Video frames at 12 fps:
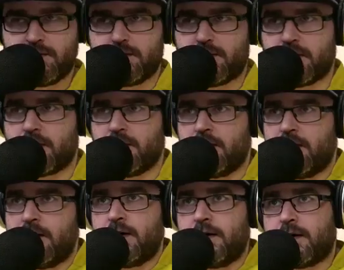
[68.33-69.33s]
Yeah,
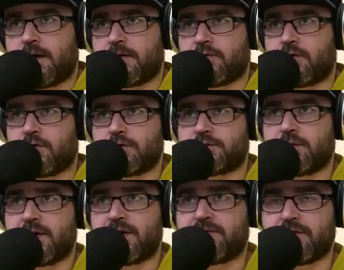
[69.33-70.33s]
and of course
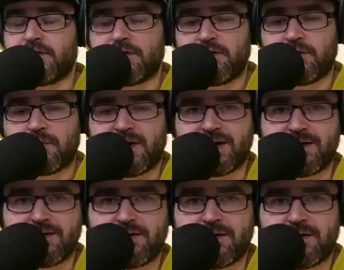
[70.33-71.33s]
we have to look back
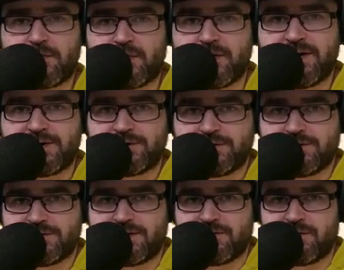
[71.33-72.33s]
at our
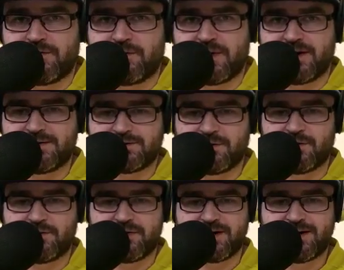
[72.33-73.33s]
predictions that we've made so
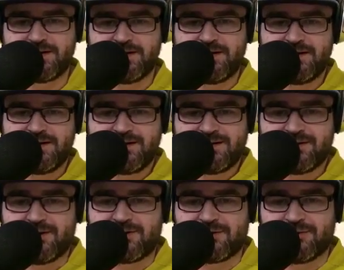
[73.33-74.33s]
far.
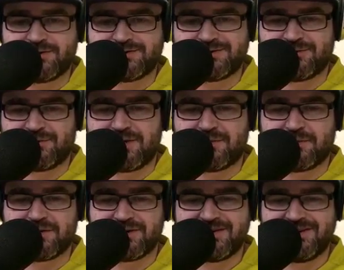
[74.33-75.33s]
Not going so well, we?
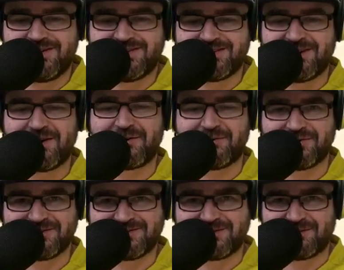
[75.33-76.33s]
Brian. Not
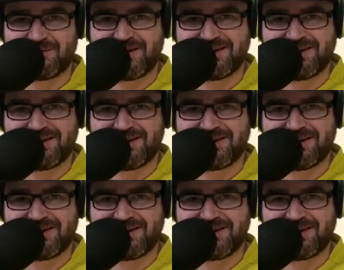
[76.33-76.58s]
going so well.